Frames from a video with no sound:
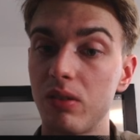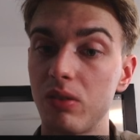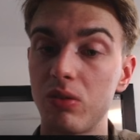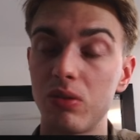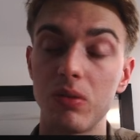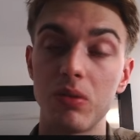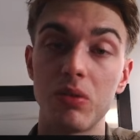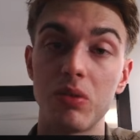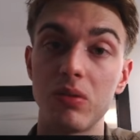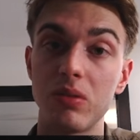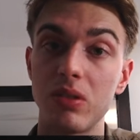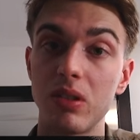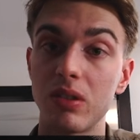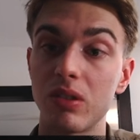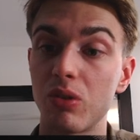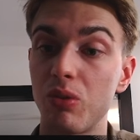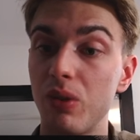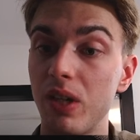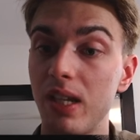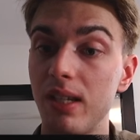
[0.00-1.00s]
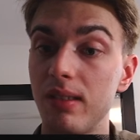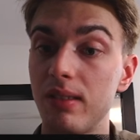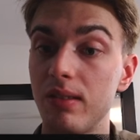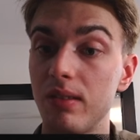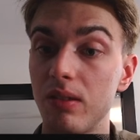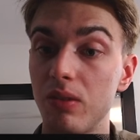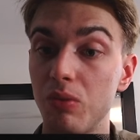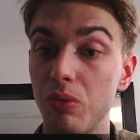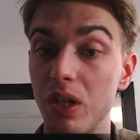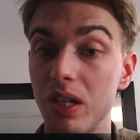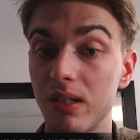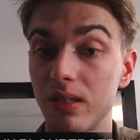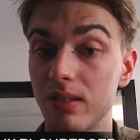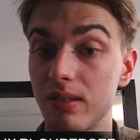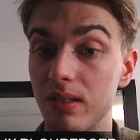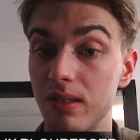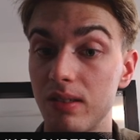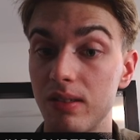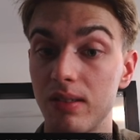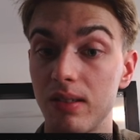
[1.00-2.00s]
to just create
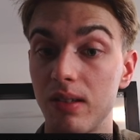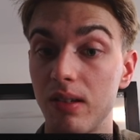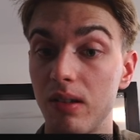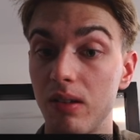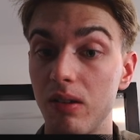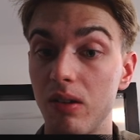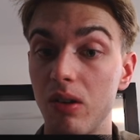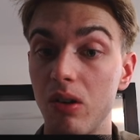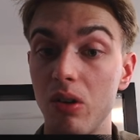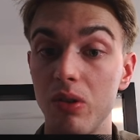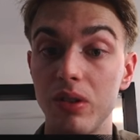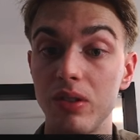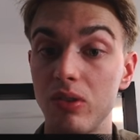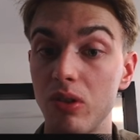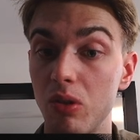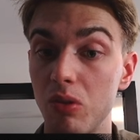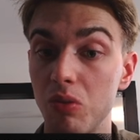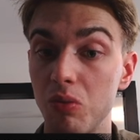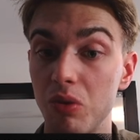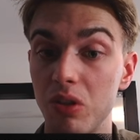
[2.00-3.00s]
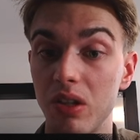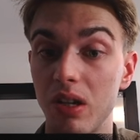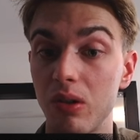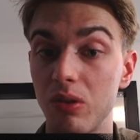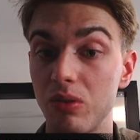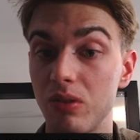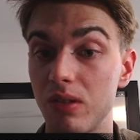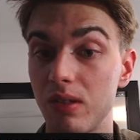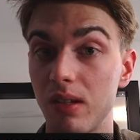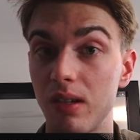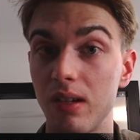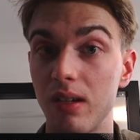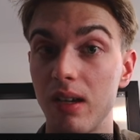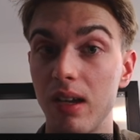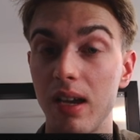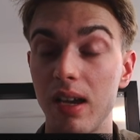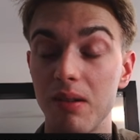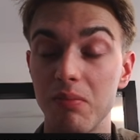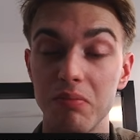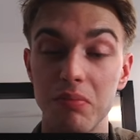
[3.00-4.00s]
weaknesses on his own without
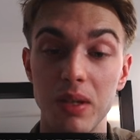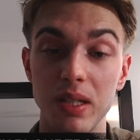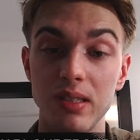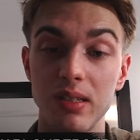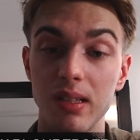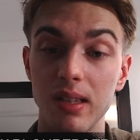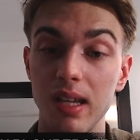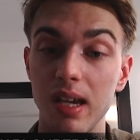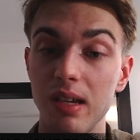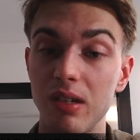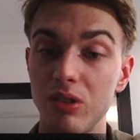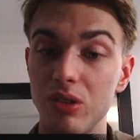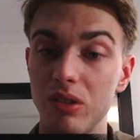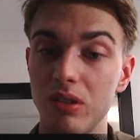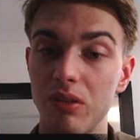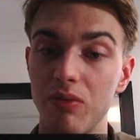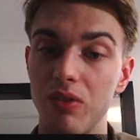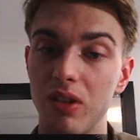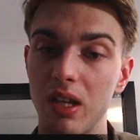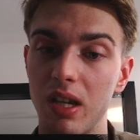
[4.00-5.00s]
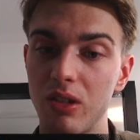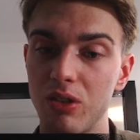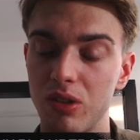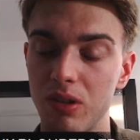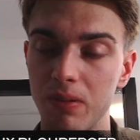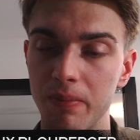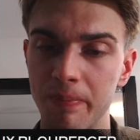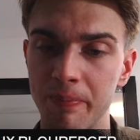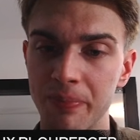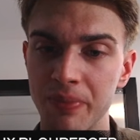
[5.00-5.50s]
basically any justification.